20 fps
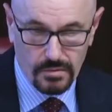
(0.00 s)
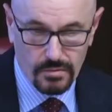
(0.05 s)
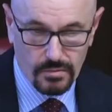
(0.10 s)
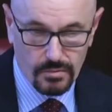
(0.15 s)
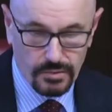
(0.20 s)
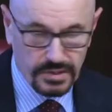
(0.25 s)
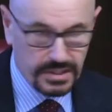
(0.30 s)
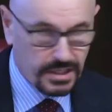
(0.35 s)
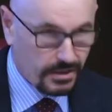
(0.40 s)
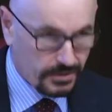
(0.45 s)

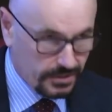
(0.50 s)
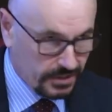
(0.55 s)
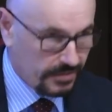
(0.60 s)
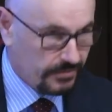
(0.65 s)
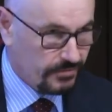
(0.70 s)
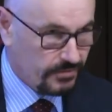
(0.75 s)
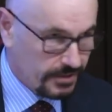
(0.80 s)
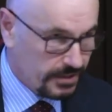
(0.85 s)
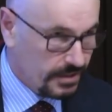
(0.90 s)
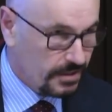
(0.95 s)
We don't
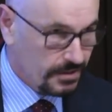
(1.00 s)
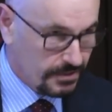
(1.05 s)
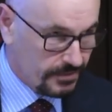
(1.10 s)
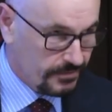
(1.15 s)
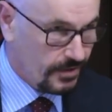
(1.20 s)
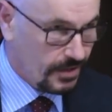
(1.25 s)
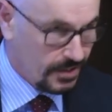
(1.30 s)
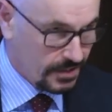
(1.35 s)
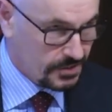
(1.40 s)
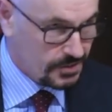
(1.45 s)
give legal
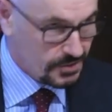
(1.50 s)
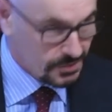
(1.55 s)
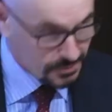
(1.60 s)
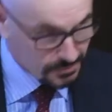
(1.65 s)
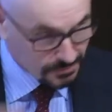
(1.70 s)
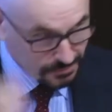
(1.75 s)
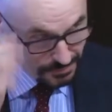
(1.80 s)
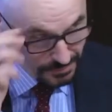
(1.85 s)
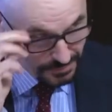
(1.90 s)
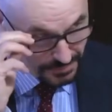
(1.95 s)
advice.
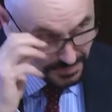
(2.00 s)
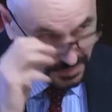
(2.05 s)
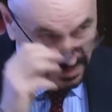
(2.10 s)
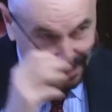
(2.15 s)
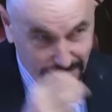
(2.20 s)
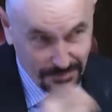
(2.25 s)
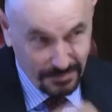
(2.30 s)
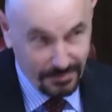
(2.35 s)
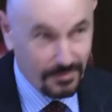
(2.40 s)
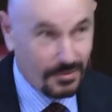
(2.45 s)

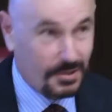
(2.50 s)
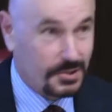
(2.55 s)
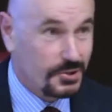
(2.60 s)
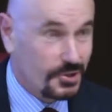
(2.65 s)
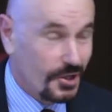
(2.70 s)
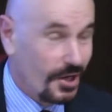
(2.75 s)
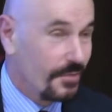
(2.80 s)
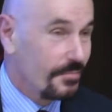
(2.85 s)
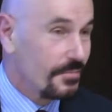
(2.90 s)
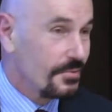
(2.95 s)
No
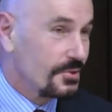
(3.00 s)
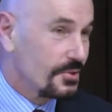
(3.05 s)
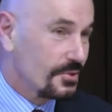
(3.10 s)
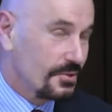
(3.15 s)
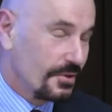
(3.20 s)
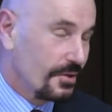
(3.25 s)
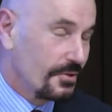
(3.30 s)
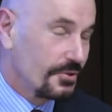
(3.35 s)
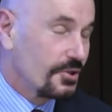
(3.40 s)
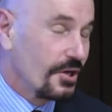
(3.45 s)

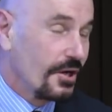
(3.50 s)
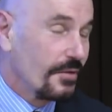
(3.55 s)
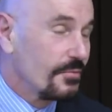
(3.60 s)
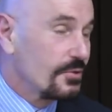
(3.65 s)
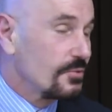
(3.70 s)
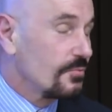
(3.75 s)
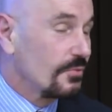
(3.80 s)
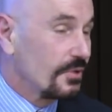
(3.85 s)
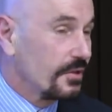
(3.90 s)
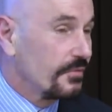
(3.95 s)
chambers
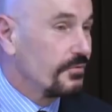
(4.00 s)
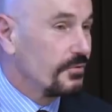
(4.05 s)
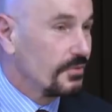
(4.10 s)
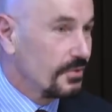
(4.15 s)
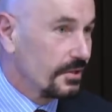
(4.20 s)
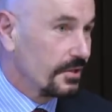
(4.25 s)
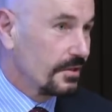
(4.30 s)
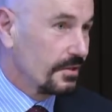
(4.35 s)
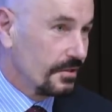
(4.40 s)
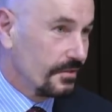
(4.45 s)
will give you
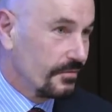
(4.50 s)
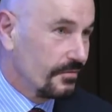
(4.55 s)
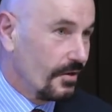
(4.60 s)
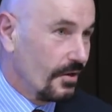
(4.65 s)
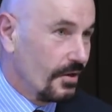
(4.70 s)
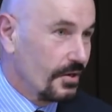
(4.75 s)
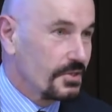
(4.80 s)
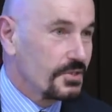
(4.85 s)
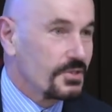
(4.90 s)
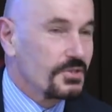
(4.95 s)
legal
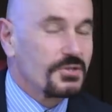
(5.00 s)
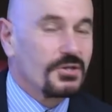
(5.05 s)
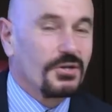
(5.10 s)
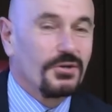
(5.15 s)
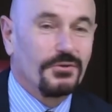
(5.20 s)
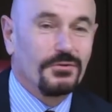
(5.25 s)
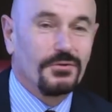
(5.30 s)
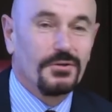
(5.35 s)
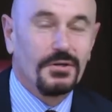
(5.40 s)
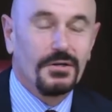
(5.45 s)
advice.
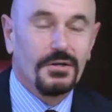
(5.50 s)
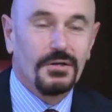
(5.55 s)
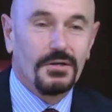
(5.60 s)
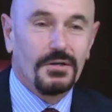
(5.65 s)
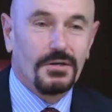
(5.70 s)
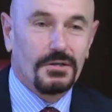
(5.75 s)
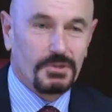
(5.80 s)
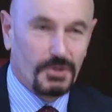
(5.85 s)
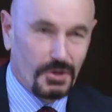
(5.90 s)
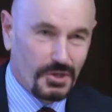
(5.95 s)
So
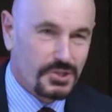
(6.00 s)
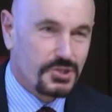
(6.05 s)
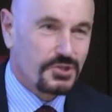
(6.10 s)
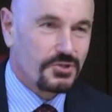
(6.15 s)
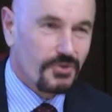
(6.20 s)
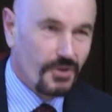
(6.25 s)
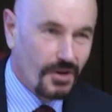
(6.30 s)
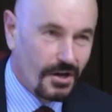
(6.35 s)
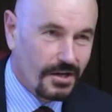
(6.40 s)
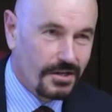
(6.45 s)
nice
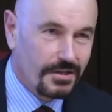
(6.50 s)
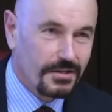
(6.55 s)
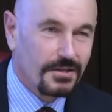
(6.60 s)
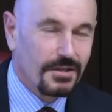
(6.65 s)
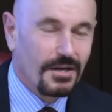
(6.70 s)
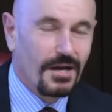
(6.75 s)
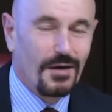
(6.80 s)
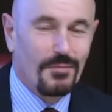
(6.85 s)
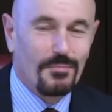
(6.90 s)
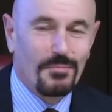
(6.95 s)
try,
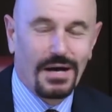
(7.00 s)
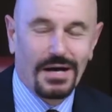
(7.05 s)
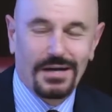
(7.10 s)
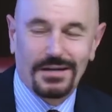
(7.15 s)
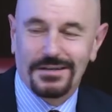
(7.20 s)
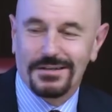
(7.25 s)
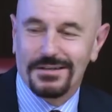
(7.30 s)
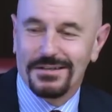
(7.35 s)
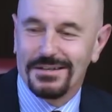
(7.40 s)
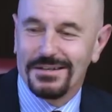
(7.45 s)

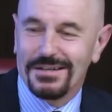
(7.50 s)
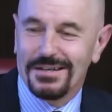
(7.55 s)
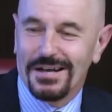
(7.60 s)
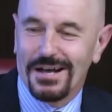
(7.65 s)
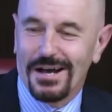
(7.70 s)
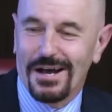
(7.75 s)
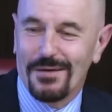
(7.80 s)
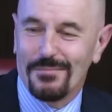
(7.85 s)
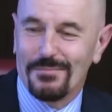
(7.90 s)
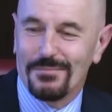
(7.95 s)
but
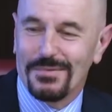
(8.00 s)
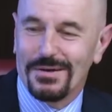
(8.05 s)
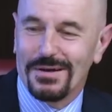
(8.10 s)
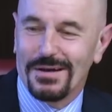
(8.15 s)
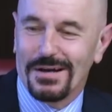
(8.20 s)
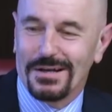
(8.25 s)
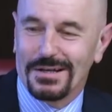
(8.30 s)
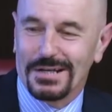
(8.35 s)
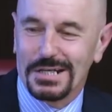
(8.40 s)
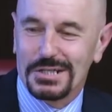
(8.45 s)

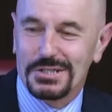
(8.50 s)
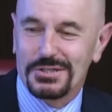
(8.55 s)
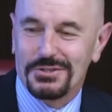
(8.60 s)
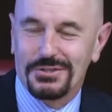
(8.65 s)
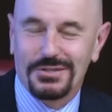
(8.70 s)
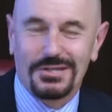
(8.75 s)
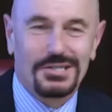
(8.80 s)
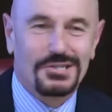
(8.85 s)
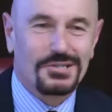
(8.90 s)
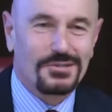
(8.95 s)
unless you
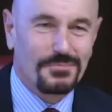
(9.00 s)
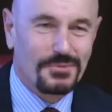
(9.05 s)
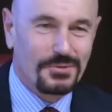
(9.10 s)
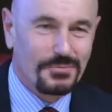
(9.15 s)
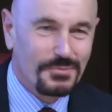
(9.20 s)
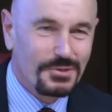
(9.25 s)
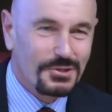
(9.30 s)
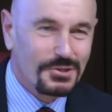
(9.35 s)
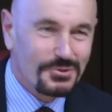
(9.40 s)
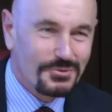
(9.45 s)
need some
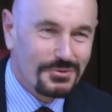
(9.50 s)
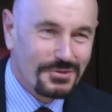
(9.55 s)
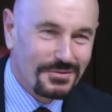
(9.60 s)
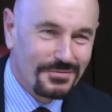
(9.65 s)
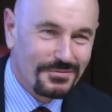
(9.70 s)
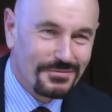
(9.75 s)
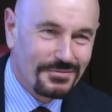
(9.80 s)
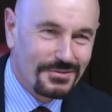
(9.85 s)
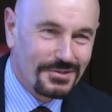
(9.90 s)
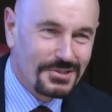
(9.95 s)

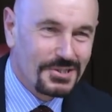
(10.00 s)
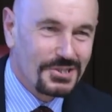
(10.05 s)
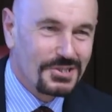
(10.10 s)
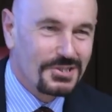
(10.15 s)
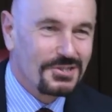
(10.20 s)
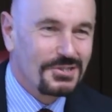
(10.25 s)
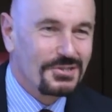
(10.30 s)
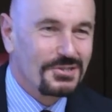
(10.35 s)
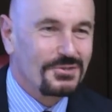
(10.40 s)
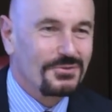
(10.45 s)
administrative
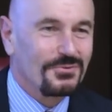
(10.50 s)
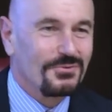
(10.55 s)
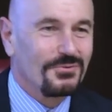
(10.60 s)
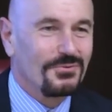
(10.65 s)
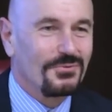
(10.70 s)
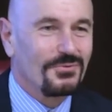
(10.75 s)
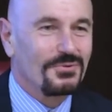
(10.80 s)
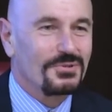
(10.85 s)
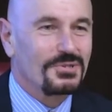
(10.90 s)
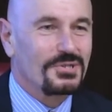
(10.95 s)
assistance
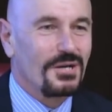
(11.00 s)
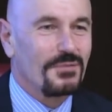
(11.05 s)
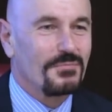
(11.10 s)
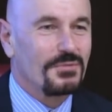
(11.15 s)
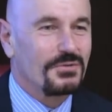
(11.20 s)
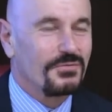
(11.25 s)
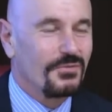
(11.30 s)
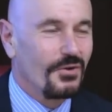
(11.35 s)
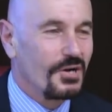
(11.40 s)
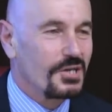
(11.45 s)
or some
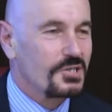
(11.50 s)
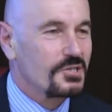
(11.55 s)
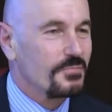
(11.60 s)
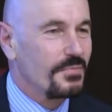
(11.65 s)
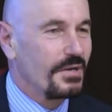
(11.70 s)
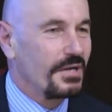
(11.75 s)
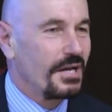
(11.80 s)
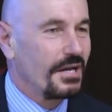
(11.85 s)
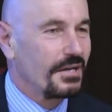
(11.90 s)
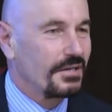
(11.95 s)
advice
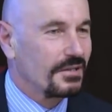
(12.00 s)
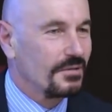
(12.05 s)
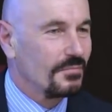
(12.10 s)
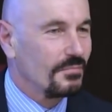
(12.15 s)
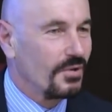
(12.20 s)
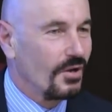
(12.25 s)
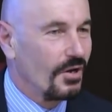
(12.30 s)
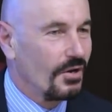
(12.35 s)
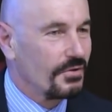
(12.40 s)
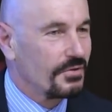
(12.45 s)
about how to
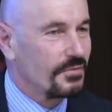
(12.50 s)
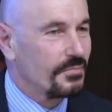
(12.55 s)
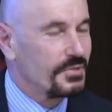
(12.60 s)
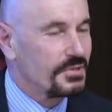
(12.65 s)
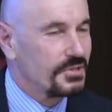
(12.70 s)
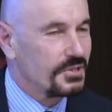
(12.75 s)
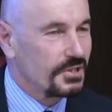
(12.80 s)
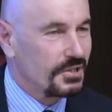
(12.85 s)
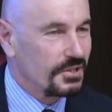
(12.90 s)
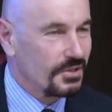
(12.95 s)
comply with a
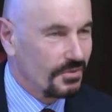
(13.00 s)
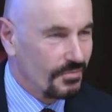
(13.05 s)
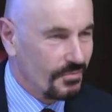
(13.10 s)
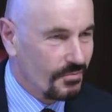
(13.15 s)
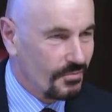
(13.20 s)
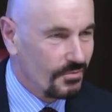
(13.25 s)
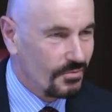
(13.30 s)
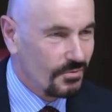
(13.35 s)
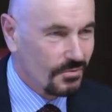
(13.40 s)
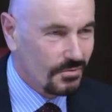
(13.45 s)
particular
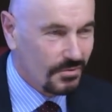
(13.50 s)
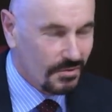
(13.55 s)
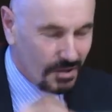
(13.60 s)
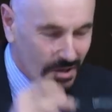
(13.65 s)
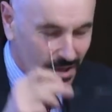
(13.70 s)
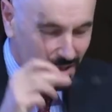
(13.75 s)
rule,